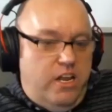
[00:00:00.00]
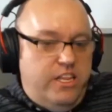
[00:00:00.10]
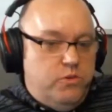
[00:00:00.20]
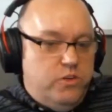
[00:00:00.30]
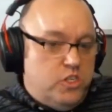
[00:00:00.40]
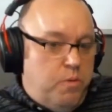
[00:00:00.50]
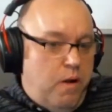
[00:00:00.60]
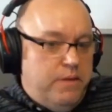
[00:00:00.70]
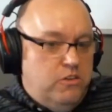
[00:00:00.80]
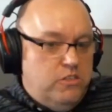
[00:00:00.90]
of these realtors
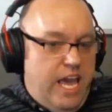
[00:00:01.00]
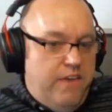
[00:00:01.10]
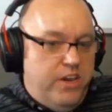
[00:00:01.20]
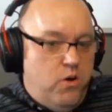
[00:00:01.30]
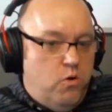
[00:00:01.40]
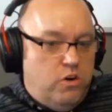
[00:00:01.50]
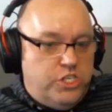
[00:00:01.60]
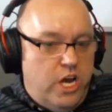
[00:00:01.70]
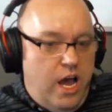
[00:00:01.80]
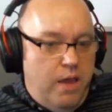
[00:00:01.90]
probably use kvCORE,
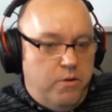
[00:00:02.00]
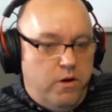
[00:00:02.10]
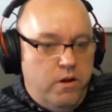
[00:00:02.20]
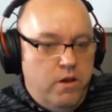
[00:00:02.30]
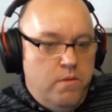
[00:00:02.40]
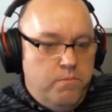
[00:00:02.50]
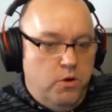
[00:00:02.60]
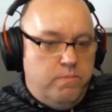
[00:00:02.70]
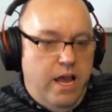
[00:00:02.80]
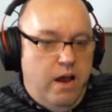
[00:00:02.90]
Chime, or
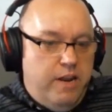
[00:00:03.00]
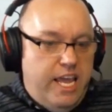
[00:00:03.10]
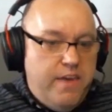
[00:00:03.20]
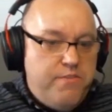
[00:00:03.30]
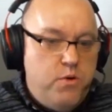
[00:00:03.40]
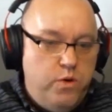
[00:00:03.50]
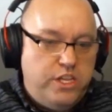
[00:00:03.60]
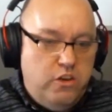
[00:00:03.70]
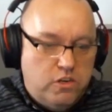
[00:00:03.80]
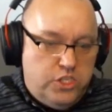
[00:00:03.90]
Boomtown, even
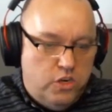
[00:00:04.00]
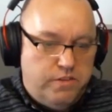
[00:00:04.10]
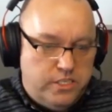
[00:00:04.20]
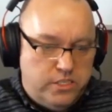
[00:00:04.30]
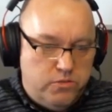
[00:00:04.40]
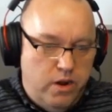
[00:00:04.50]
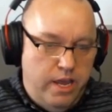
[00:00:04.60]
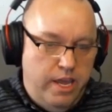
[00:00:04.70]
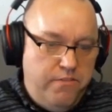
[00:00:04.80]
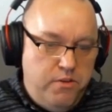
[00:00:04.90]
with your services,
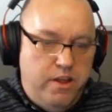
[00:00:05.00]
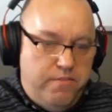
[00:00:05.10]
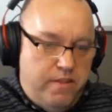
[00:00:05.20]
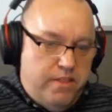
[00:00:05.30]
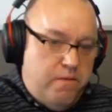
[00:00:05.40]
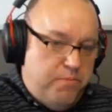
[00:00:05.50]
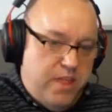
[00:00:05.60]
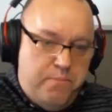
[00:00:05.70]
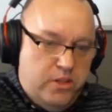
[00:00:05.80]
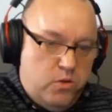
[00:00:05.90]
right? Even if they're,
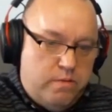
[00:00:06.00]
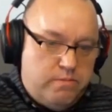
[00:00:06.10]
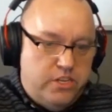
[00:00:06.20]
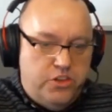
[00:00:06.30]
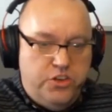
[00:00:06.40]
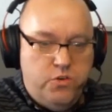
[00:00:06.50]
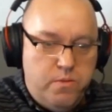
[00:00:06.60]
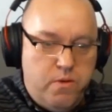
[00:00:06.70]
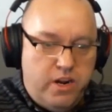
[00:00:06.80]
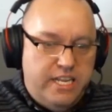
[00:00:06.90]
they built the website, they're doing
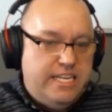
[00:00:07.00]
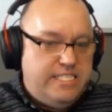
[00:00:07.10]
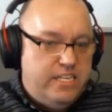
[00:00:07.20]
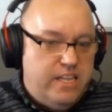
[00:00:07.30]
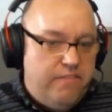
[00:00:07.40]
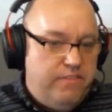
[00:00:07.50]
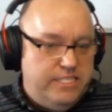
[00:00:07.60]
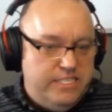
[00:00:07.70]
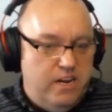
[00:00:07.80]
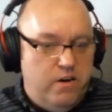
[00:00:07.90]
the marketing, they still have
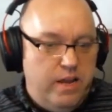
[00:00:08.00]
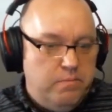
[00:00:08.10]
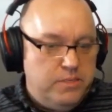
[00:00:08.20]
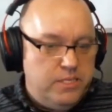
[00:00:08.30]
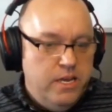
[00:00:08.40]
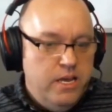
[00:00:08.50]
these C R Ms.